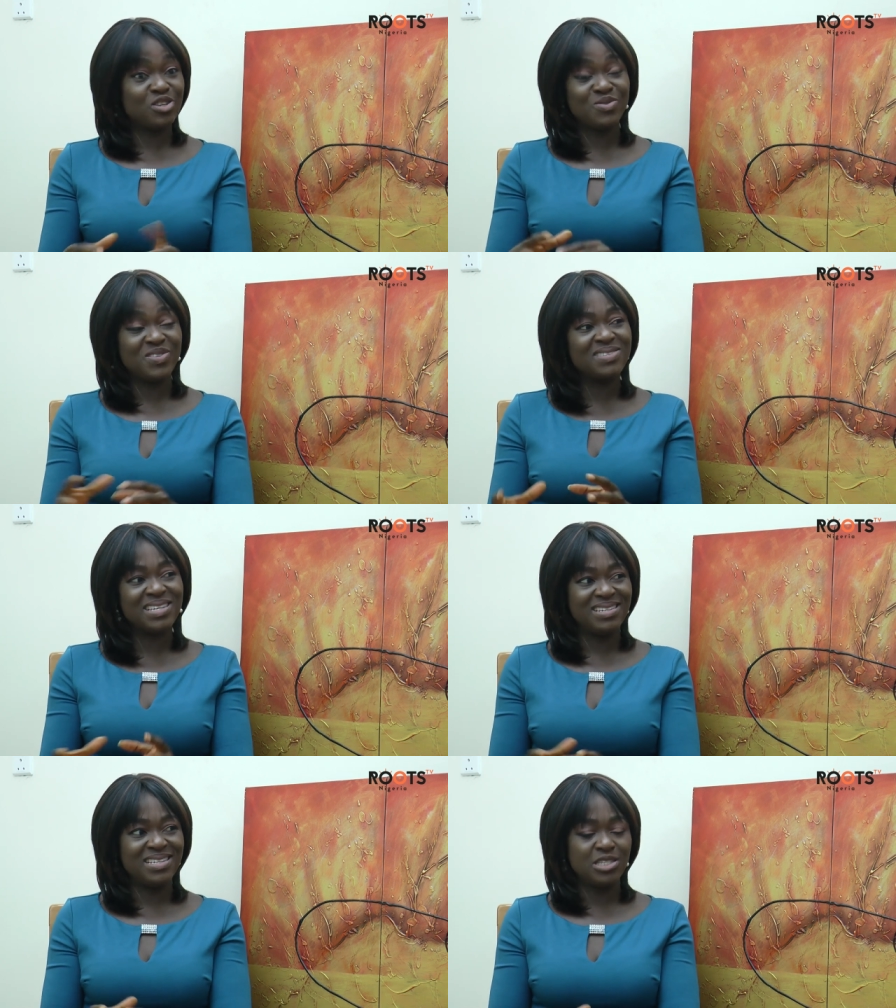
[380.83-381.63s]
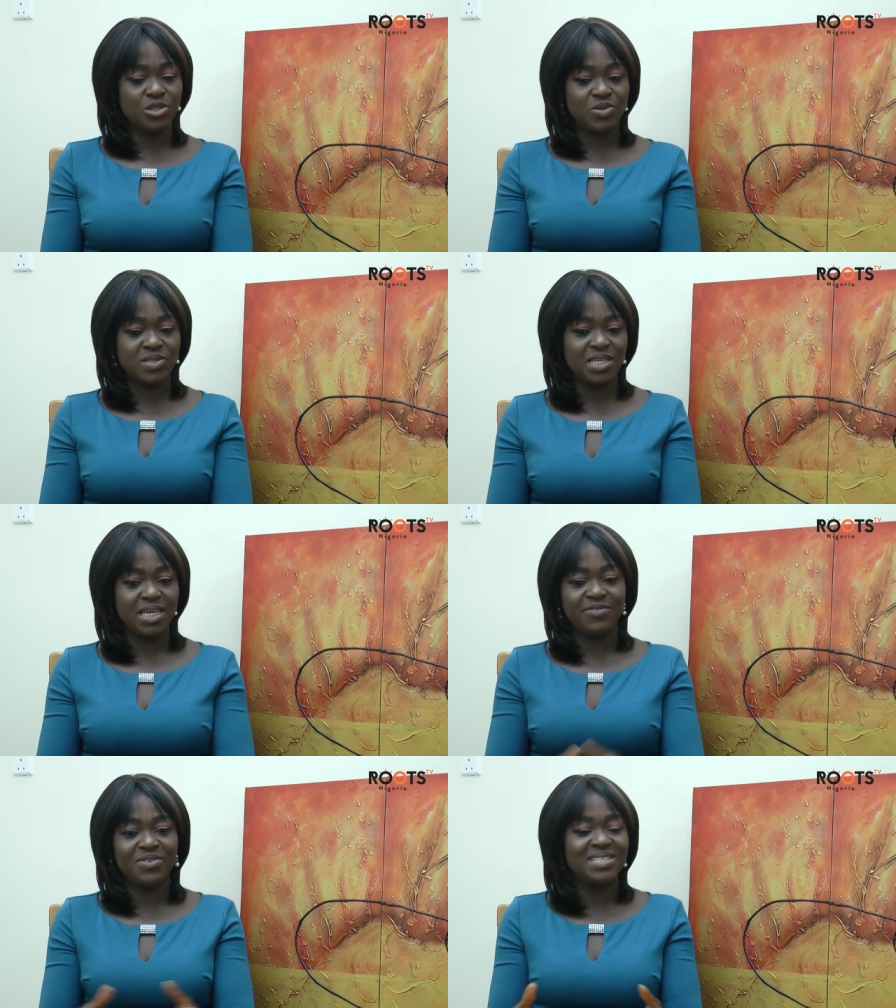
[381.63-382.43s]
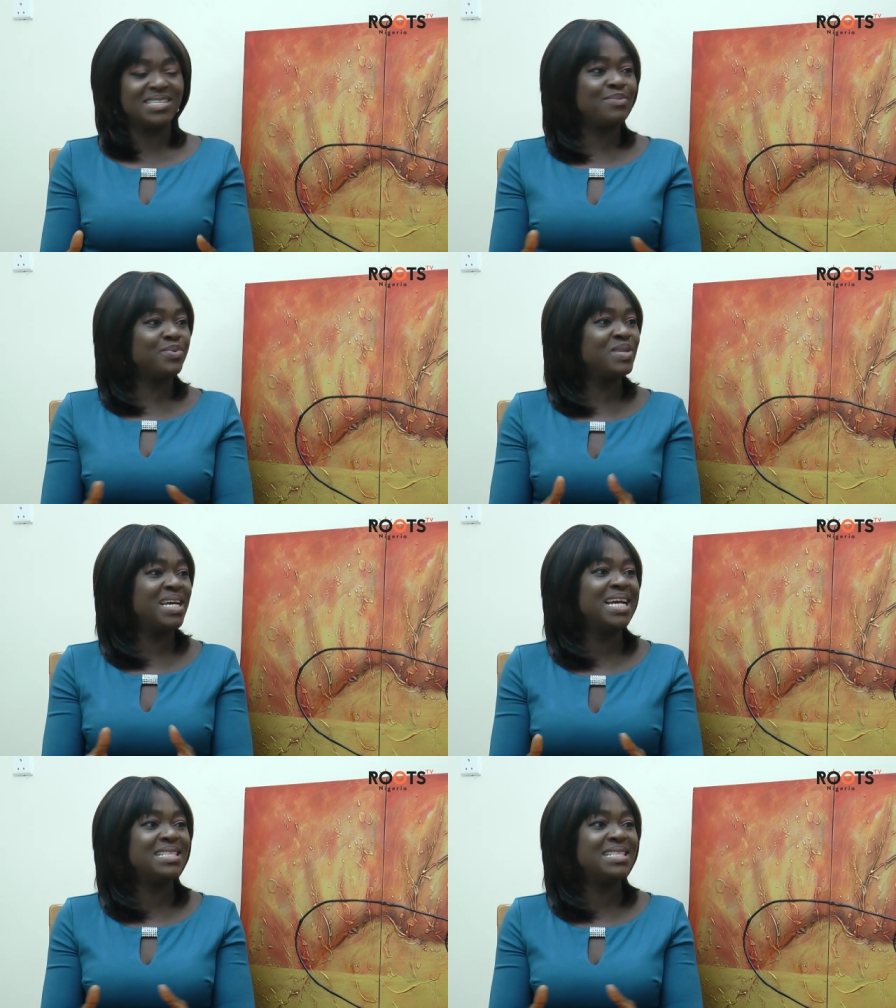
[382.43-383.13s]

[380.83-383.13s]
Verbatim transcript: a lot of these killings you see, for example,